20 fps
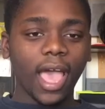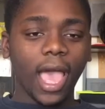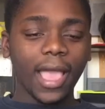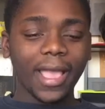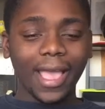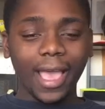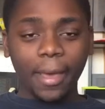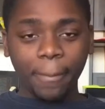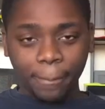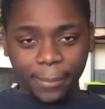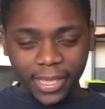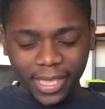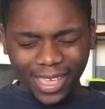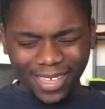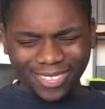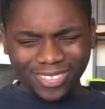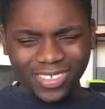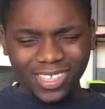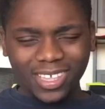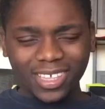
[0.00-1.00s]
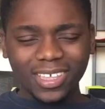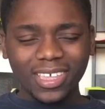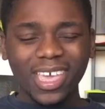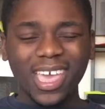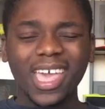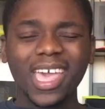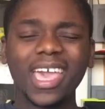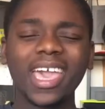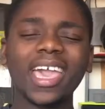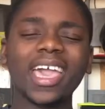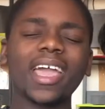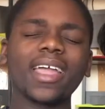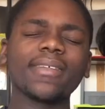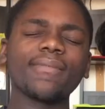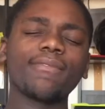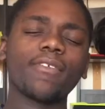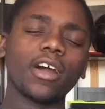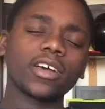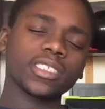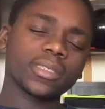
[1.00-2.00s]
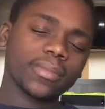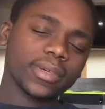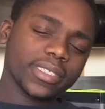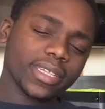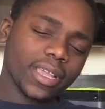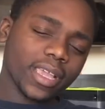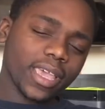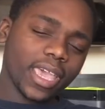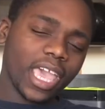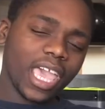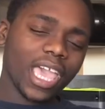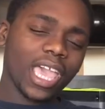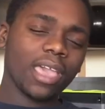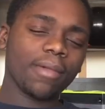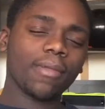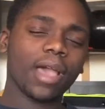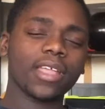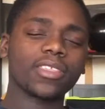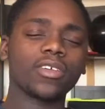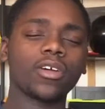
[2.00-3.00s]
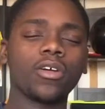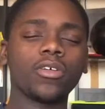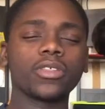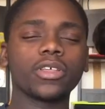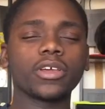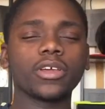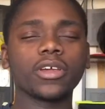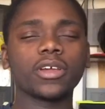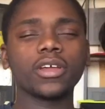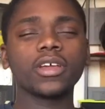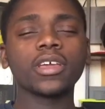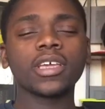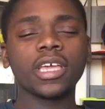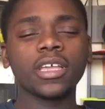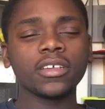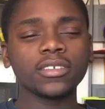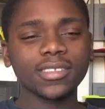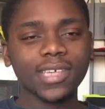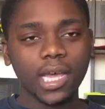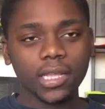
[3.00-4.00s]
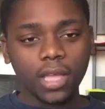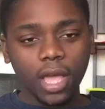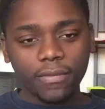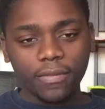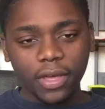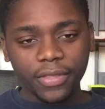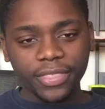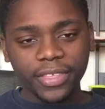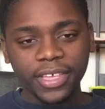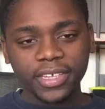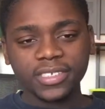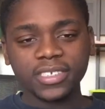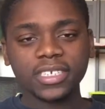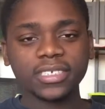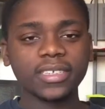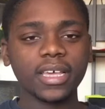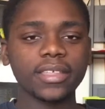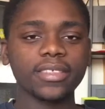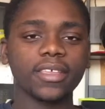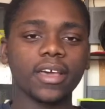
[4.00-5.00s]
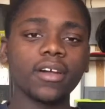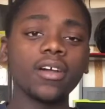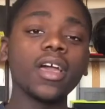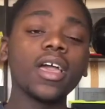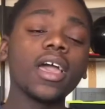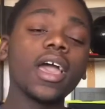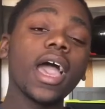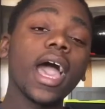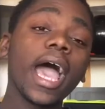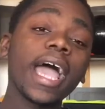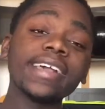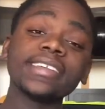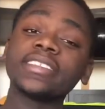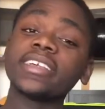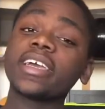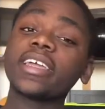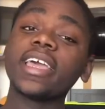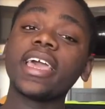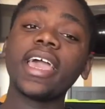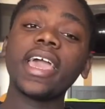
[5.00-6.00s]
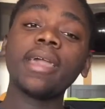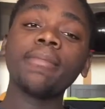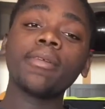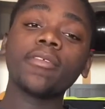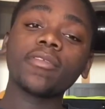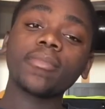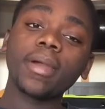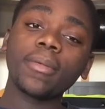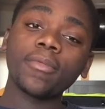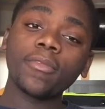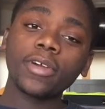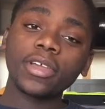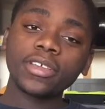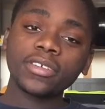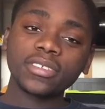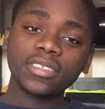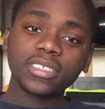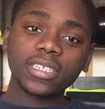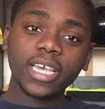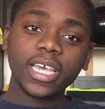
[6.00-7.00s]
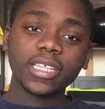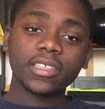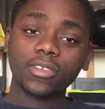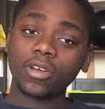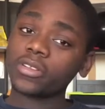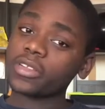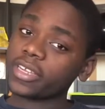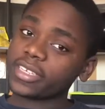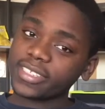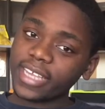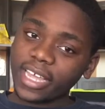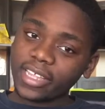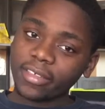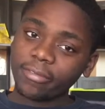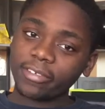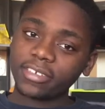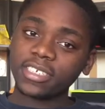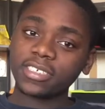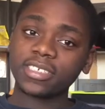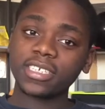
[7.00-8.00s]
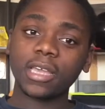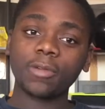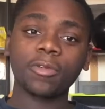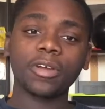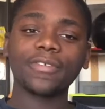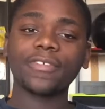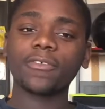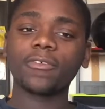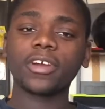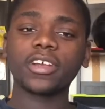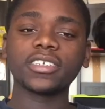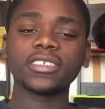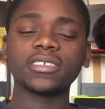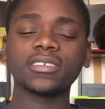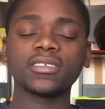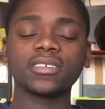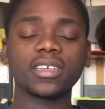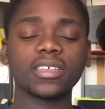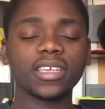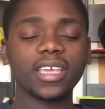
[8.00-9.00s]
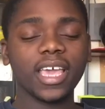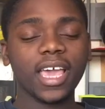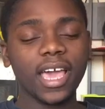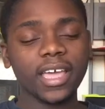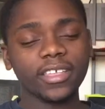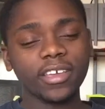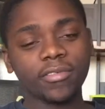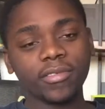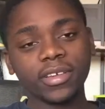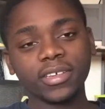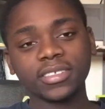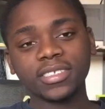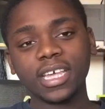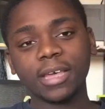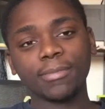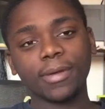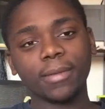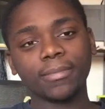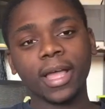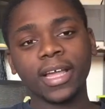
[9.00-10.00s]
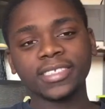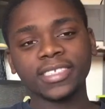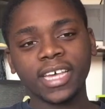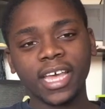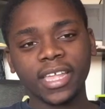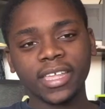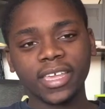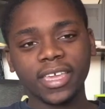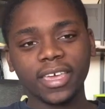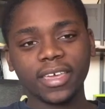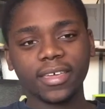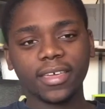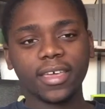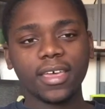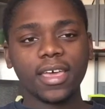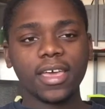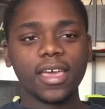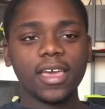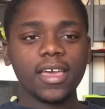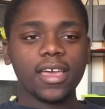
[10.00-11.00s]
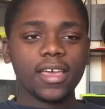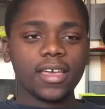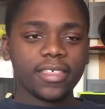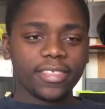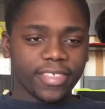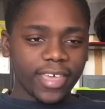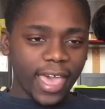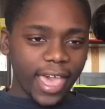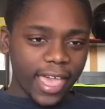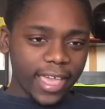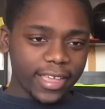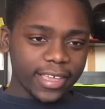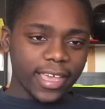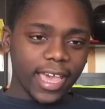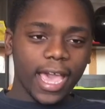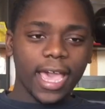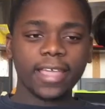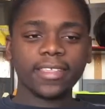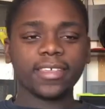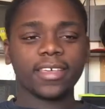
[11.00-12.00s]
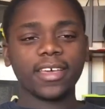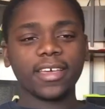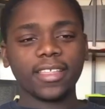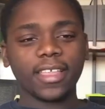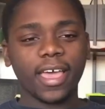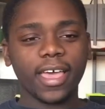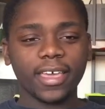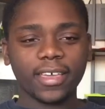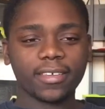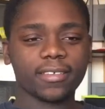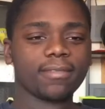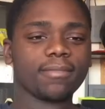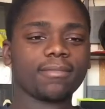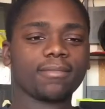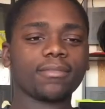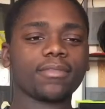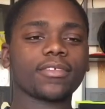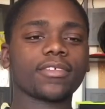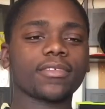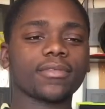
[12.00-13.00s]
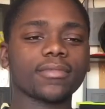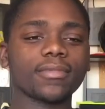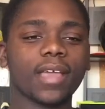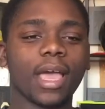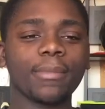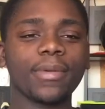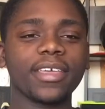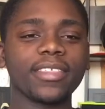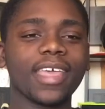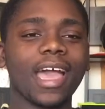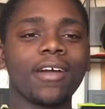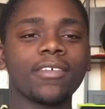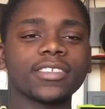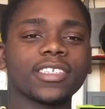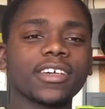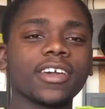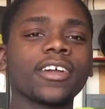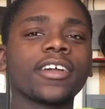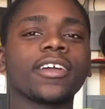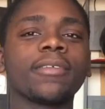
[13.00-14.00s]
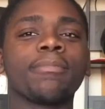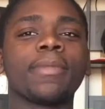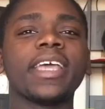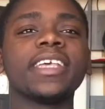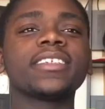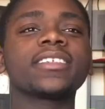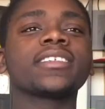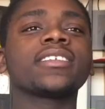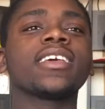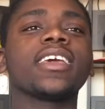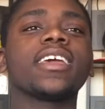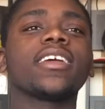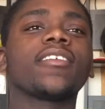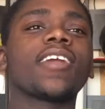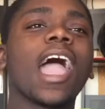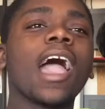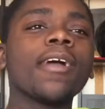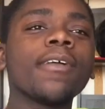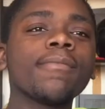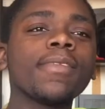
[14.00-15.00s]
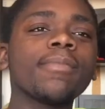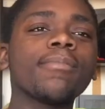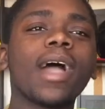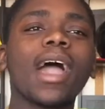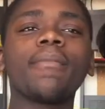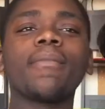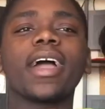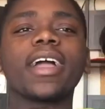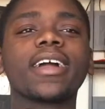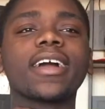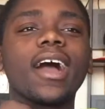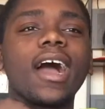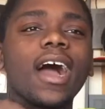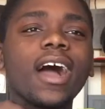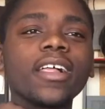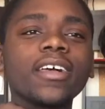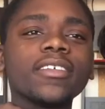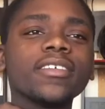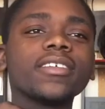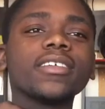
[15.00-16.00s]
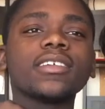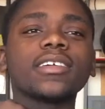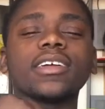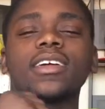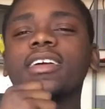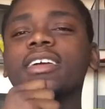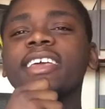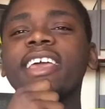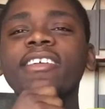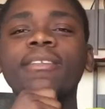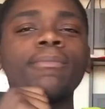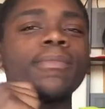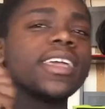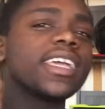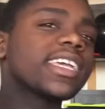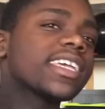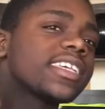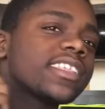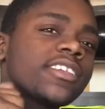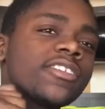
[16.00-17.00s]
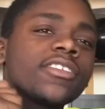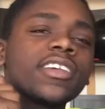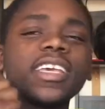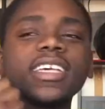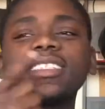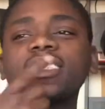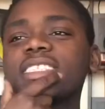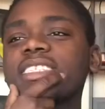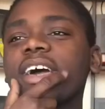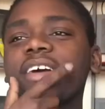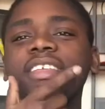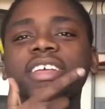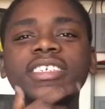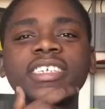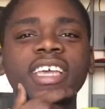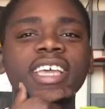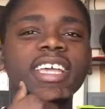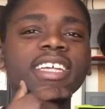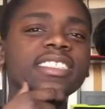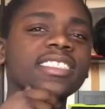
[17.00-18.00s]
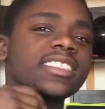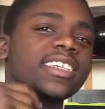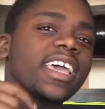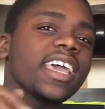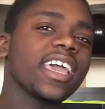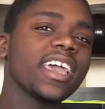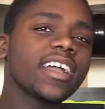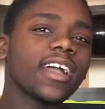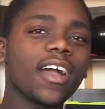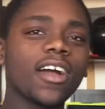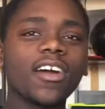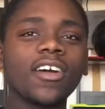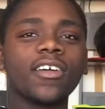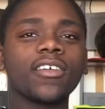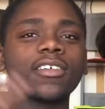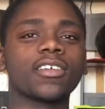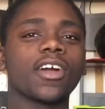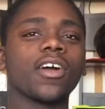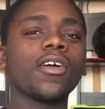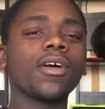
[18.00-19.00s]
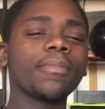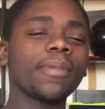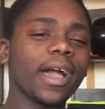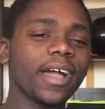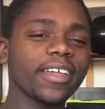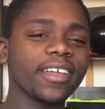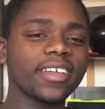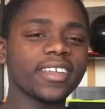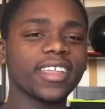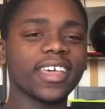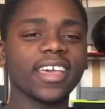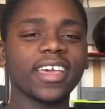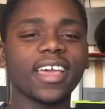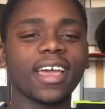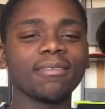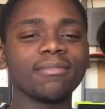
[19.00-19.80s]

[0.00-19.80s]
I got a B, I think, and fall semester came. I told her, can you sign off on this? She said no. I said, hey, but remember what you said? Told her exactly what she said, word for word. She said, yeah, I know what you said, but I'm not signing it. that kind of like, I mean, that was her basically grabbing me by collar, giving me 2 kisses on the cheek and saying, oh, go about your day.